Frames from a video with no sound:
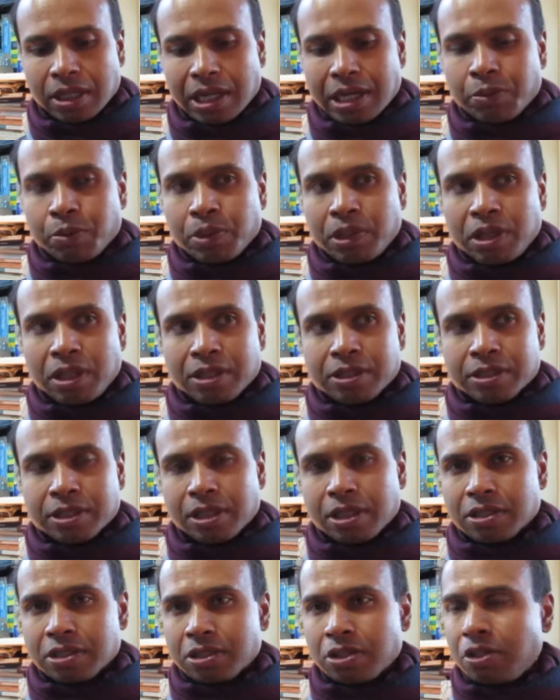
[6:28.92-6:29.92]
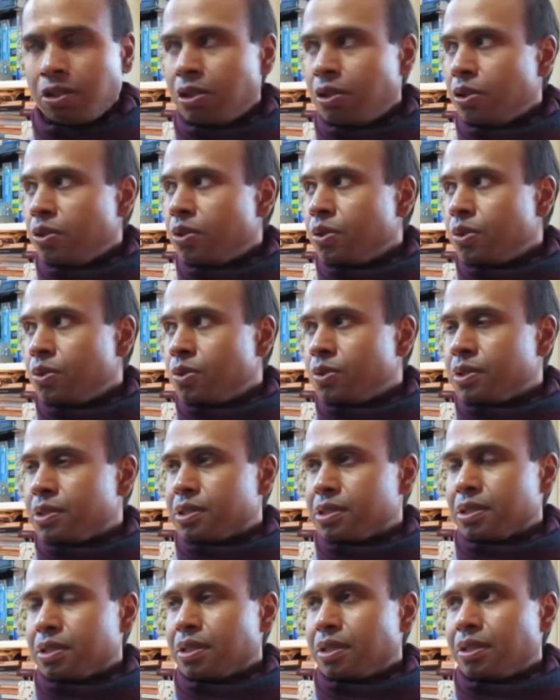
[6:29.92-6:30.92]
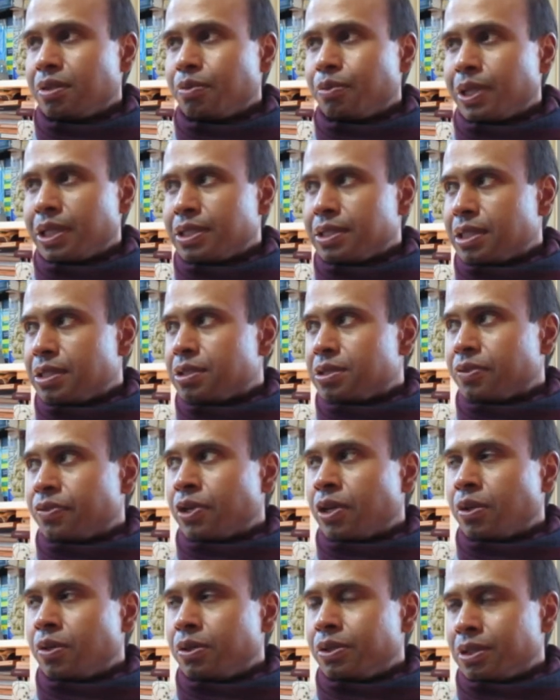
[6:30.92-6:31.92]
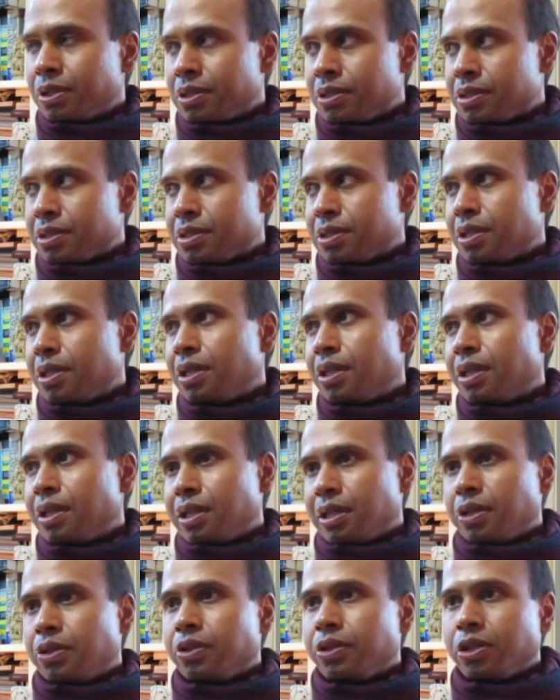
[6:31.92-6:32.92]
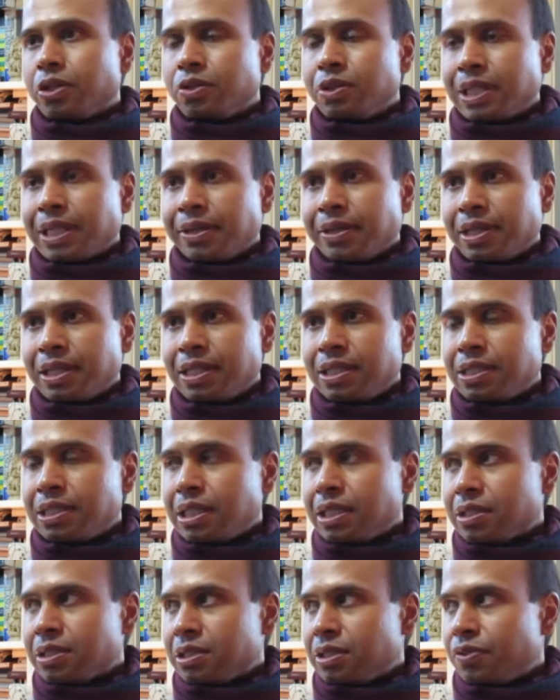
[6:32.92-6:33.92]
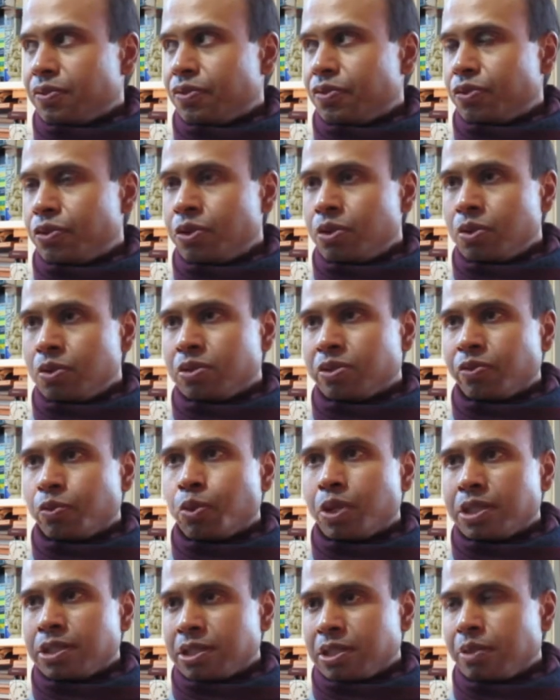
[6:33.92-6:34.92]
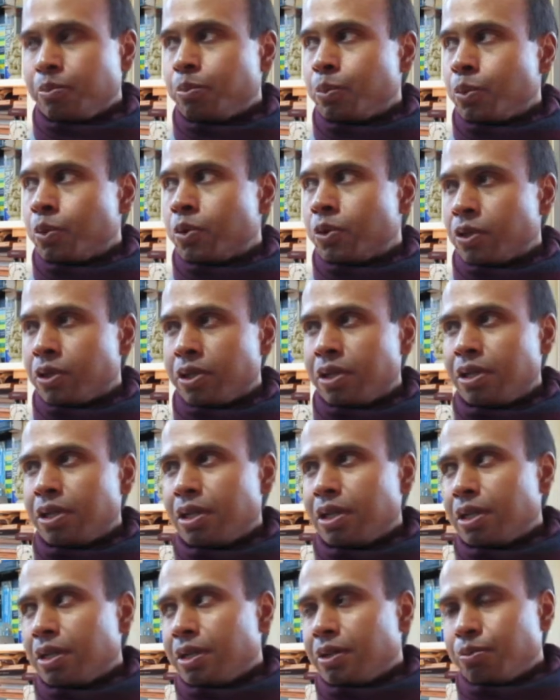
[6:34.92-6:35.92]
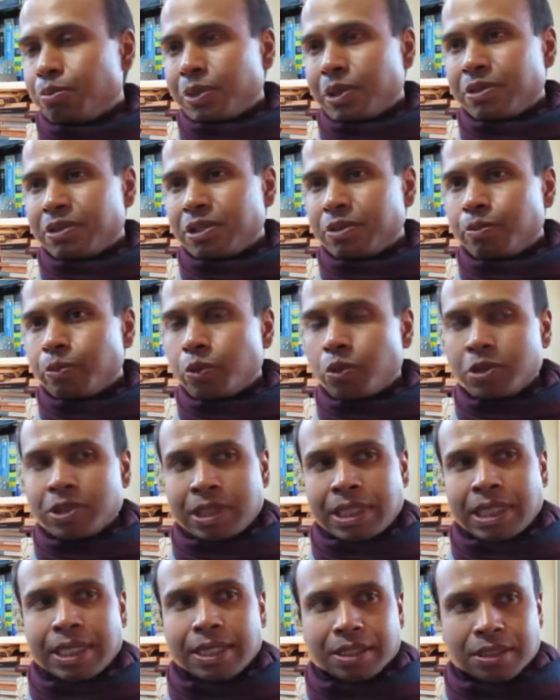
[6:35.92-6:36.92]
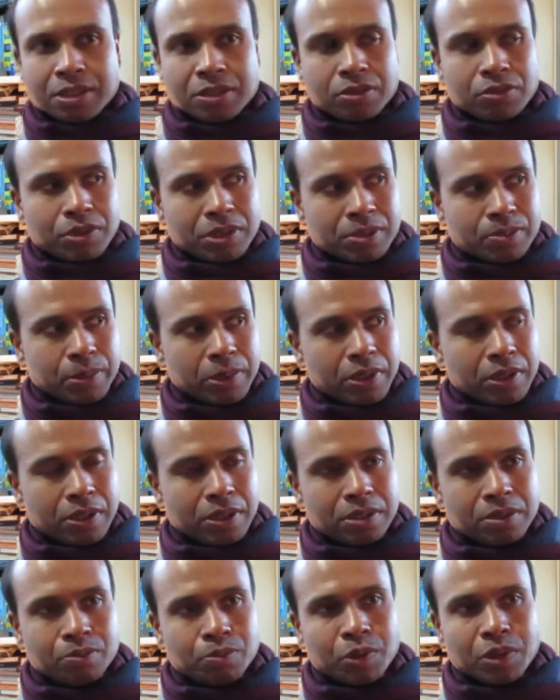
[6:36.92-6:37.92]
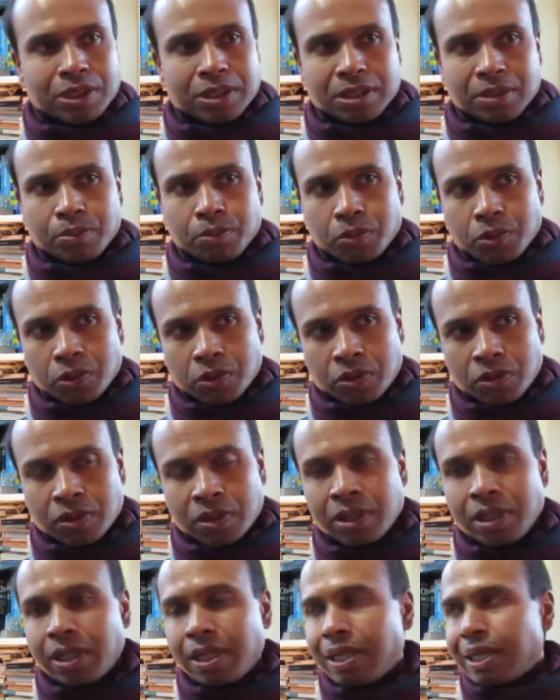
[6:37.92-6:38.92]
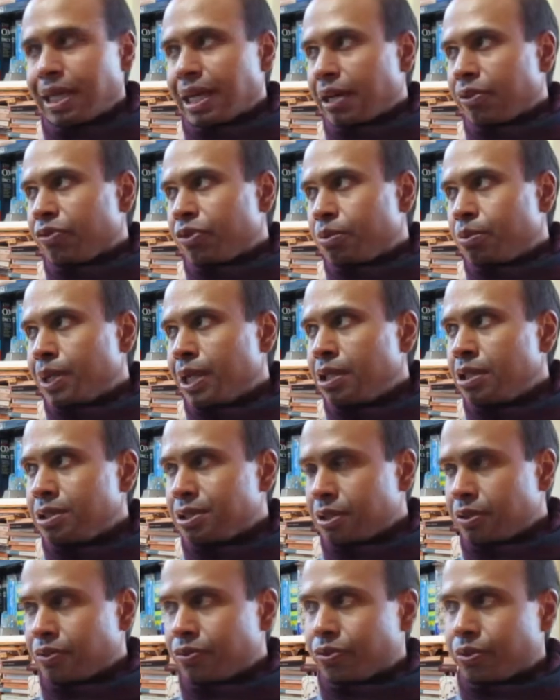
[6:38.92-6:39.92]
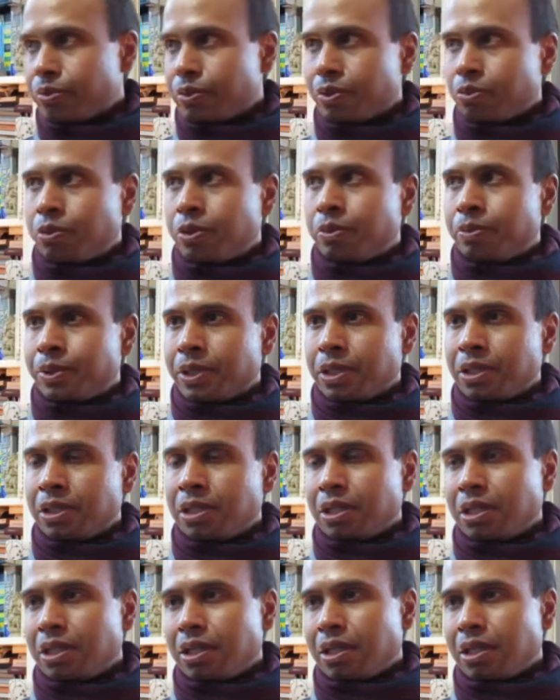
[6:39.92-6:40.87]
I will start to lose my sense of wholeness. And I'll go down an addictive route of wanting more, wanting more text to respond, wanting more affirmation from the woman,